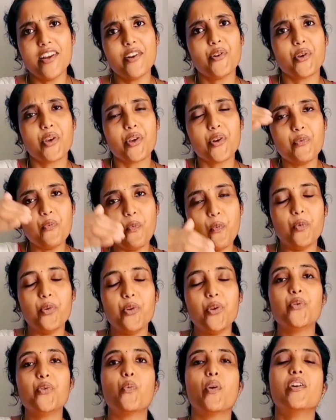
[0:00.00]
You can
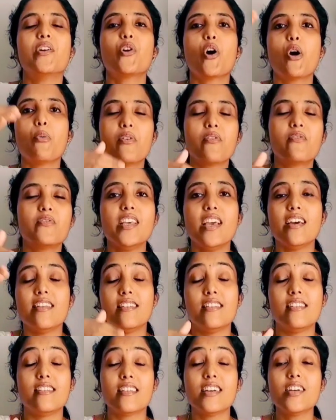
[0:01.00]
use one top of the
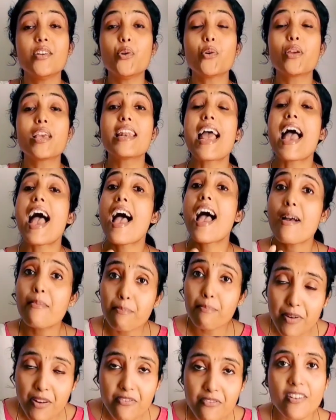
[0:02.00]
other. You can
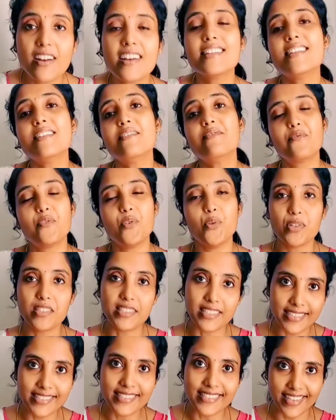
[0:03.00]
amplify the
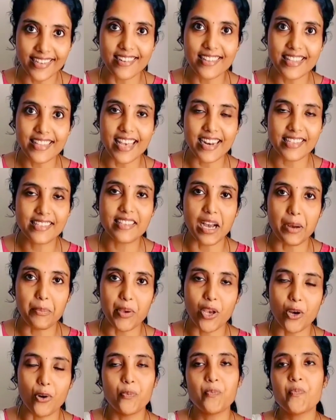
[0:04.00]
fluorescent signal that is
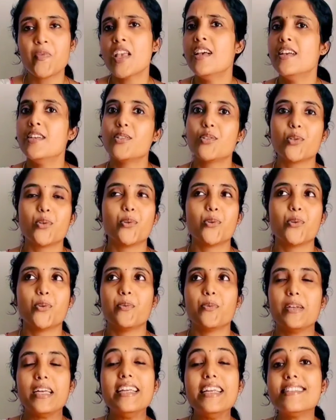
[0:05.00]
coming out.
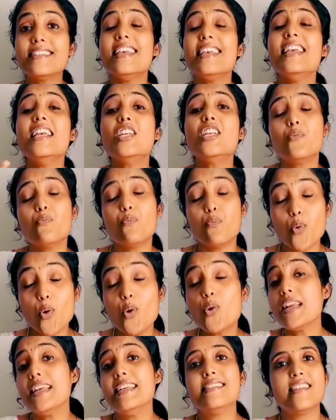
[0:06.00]
So it is
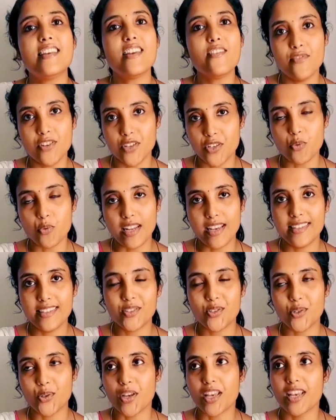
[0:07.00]
more easily
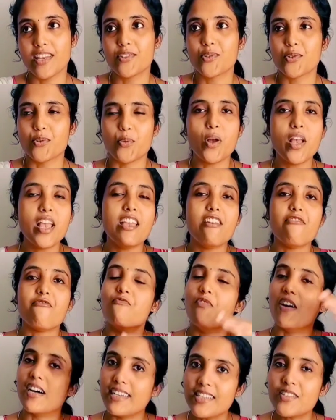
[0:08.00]
visualized. Okay, so if
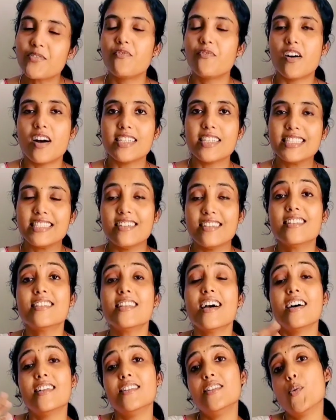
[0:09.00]
one is faster, the
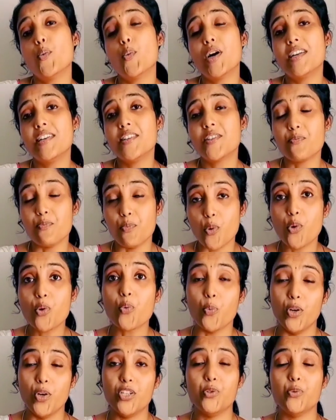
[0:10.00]
other one is more
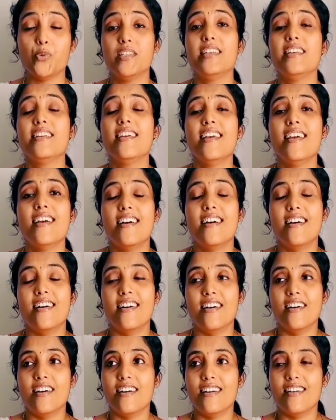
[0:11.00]
visually
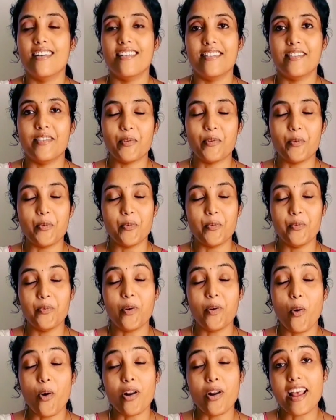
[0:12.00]

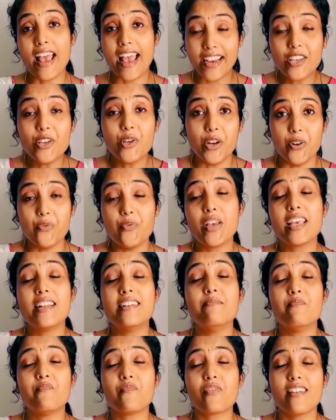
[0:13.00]
or accurate. We
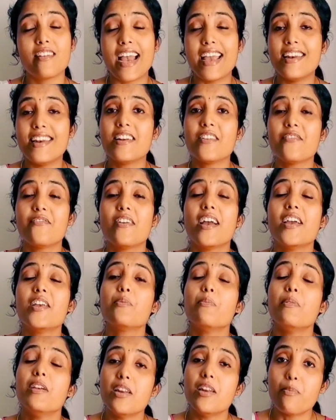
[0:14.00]
can identify it
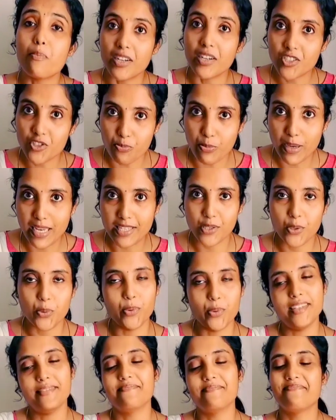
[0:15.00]
in a much better
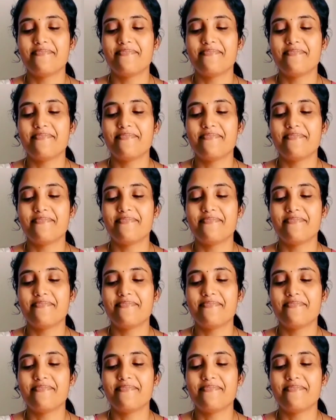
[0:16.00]
way.